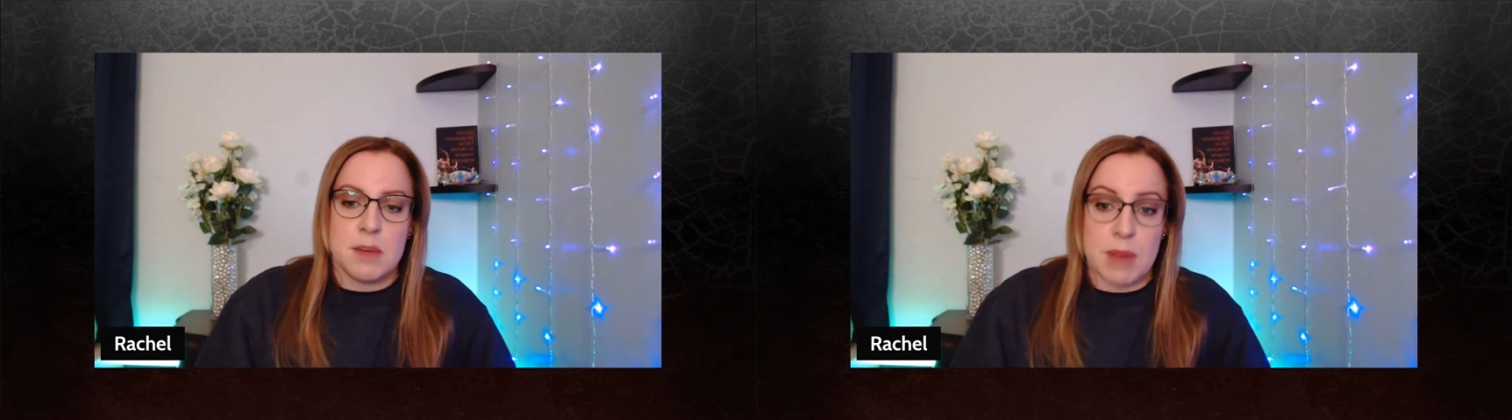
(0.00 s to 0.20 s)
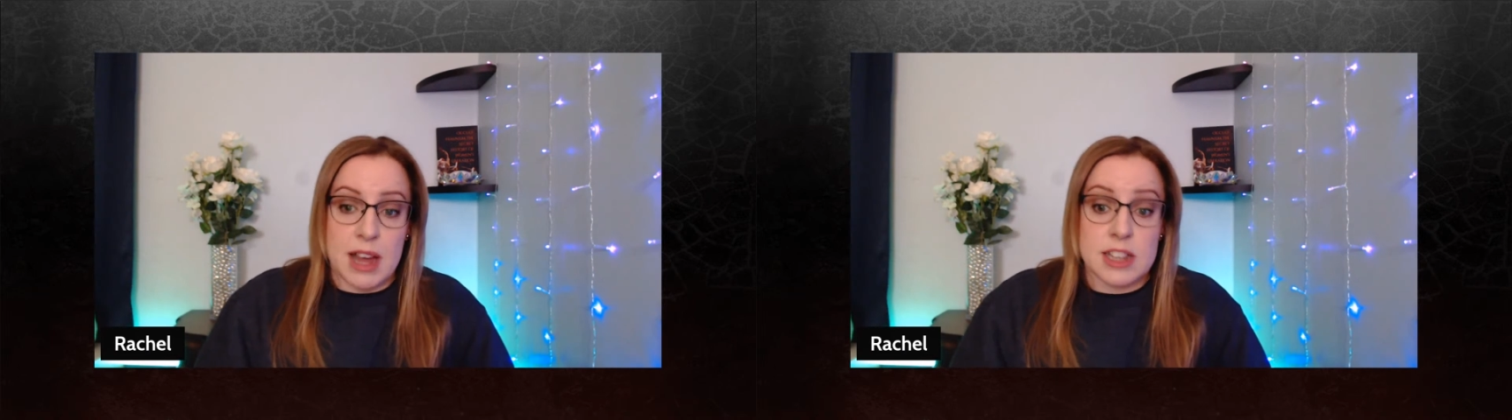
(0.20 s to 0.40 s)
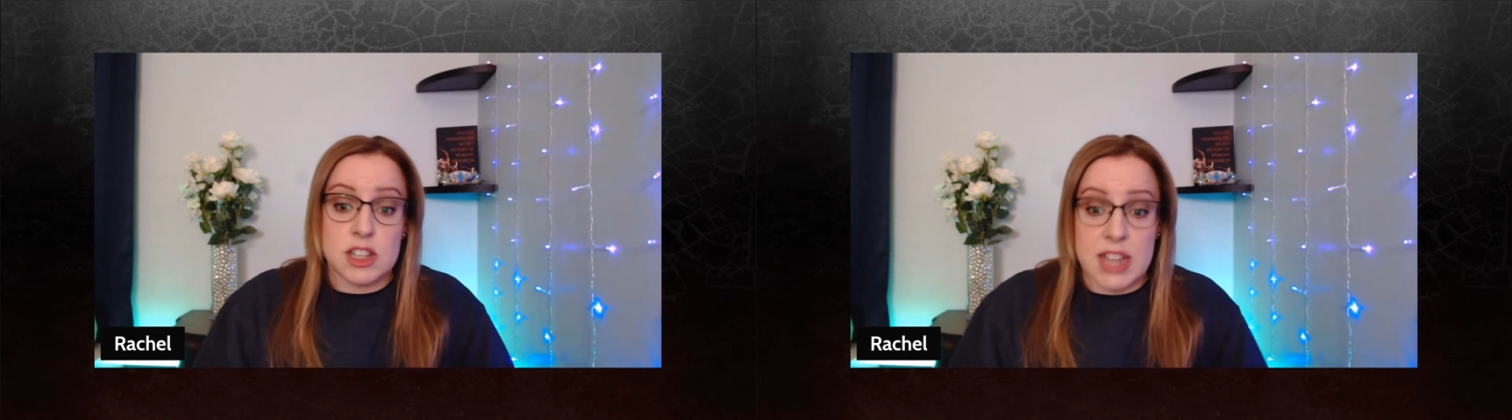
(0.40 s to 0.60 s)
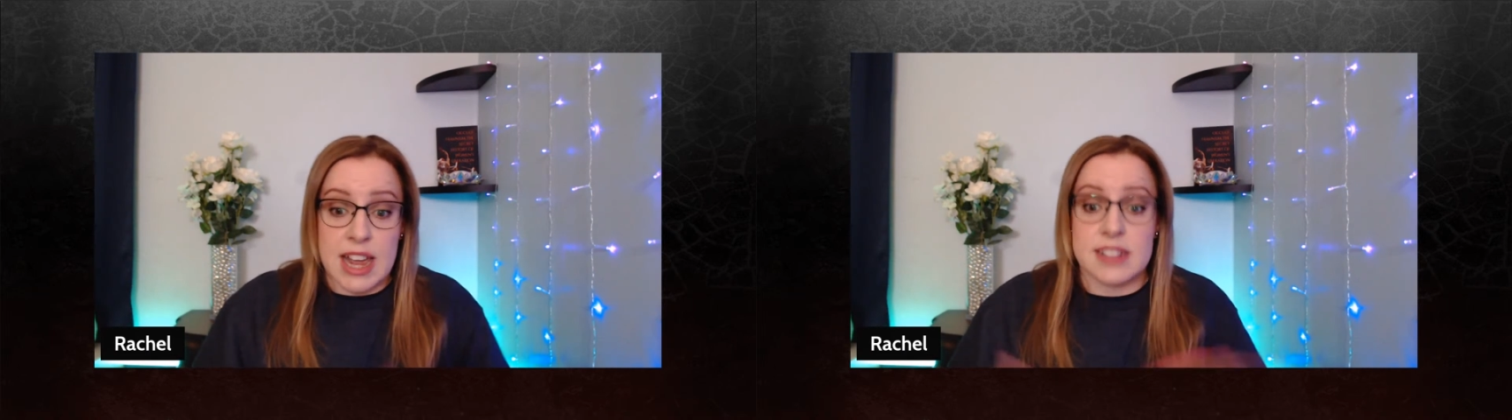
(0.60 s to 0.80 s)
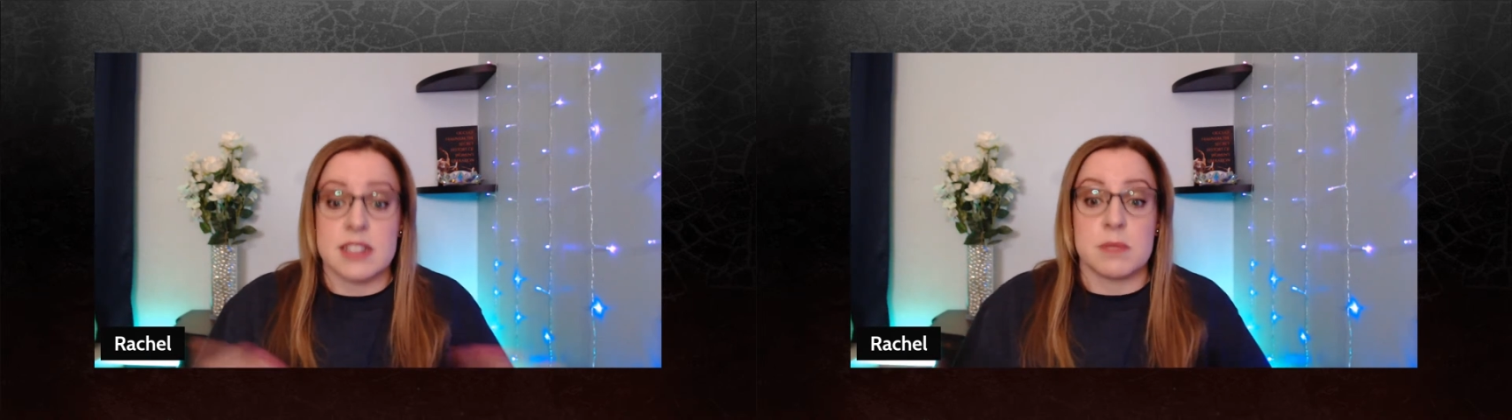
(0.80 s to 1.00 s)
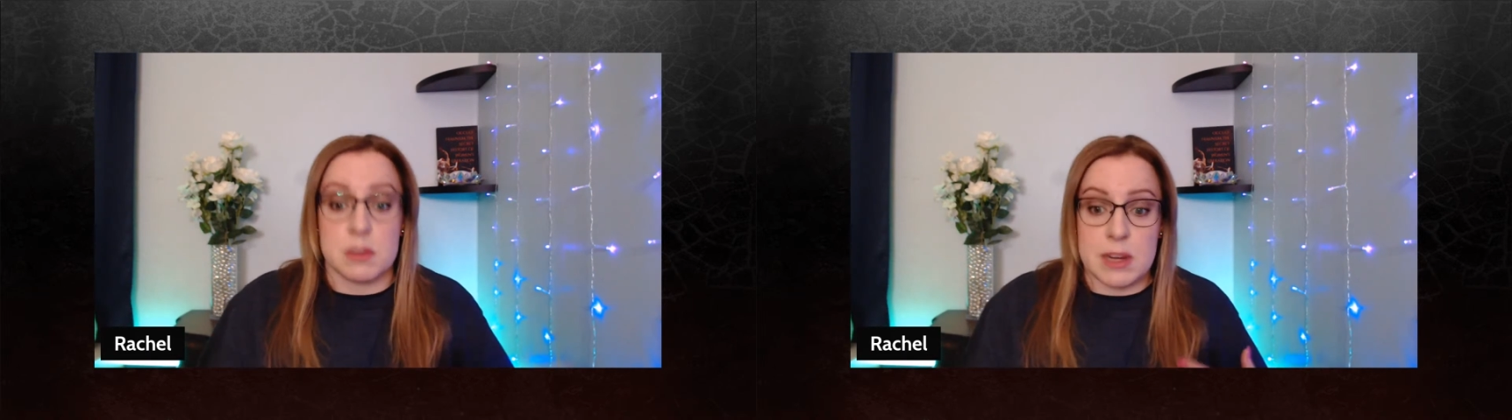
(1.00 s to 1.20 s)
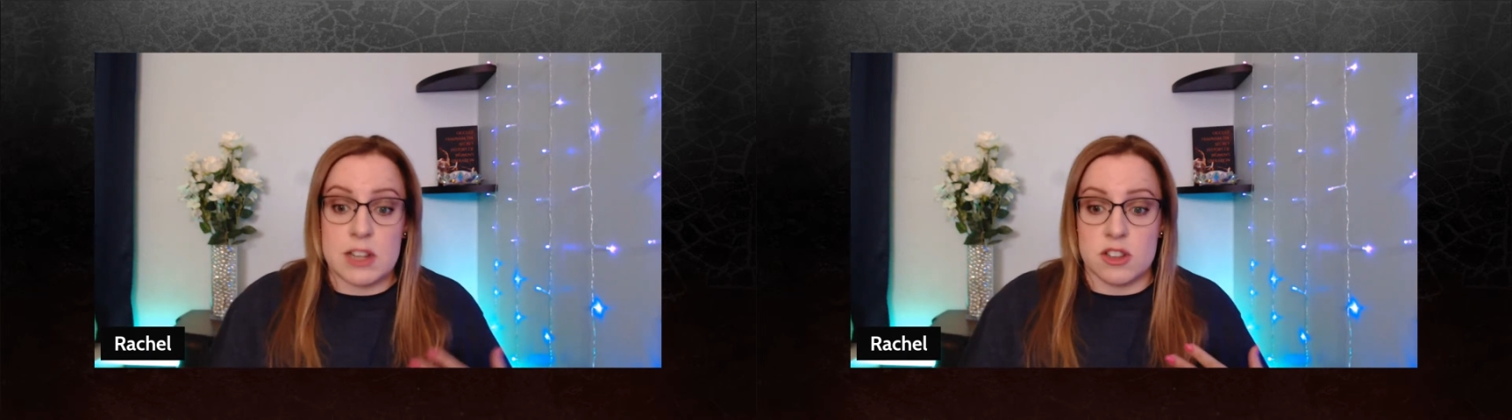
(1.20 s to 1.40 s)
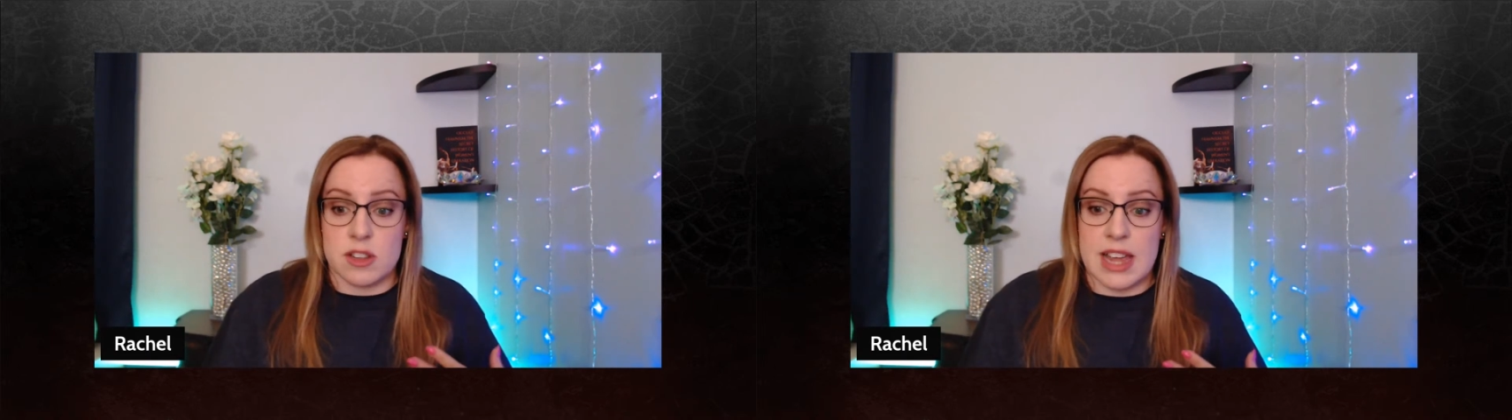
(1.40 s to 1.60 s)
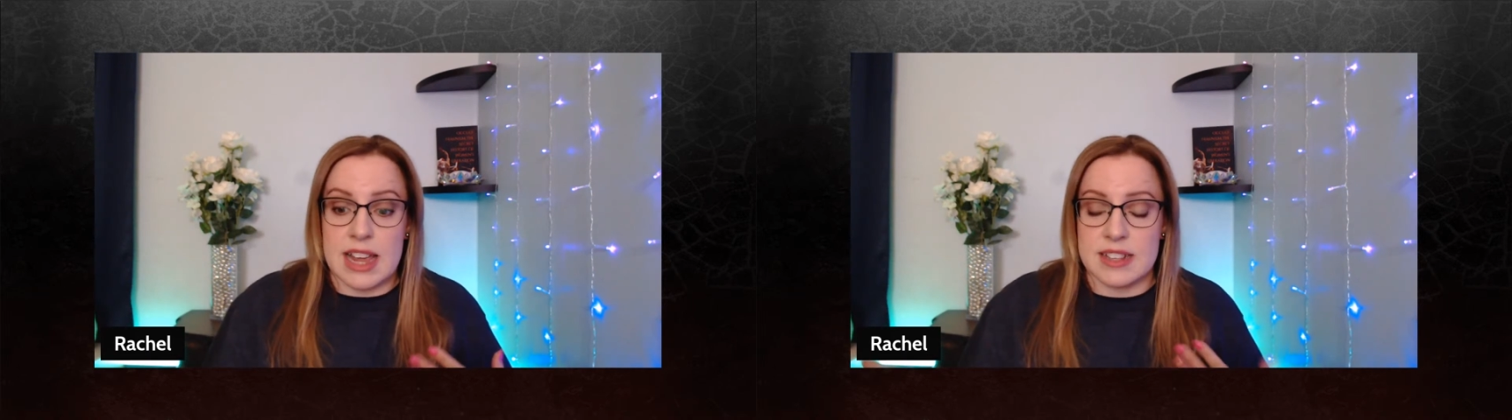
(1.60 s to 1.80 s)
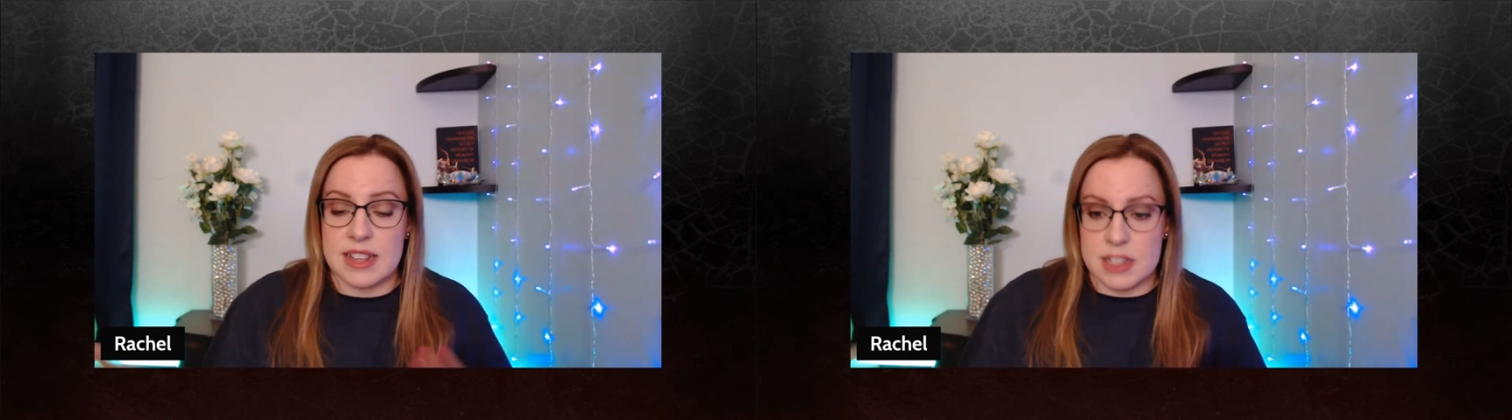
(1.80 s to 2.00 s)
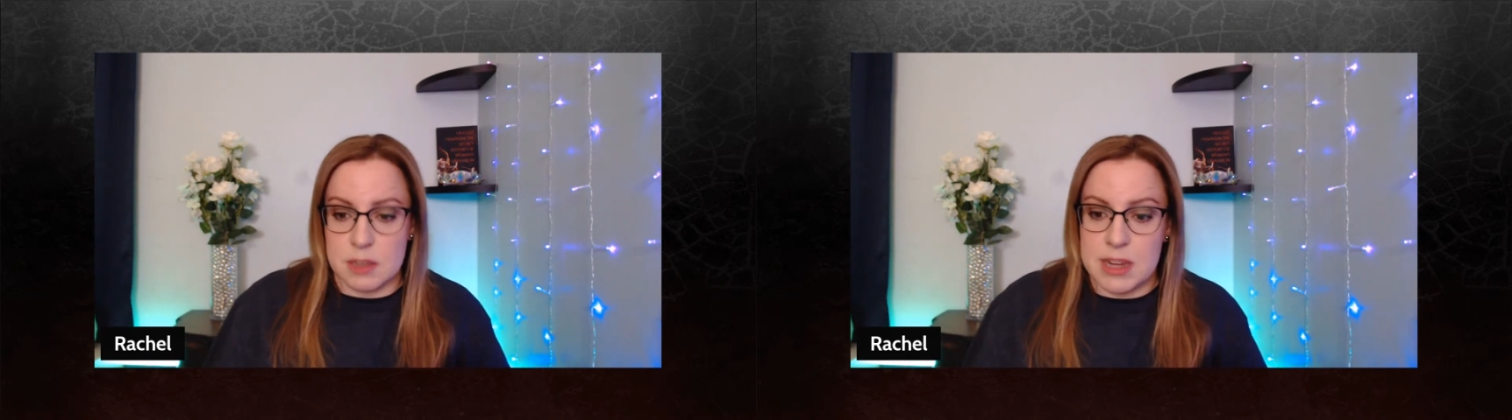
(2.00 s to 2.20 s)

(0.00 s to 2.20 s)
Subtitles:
But she had some speech delays and some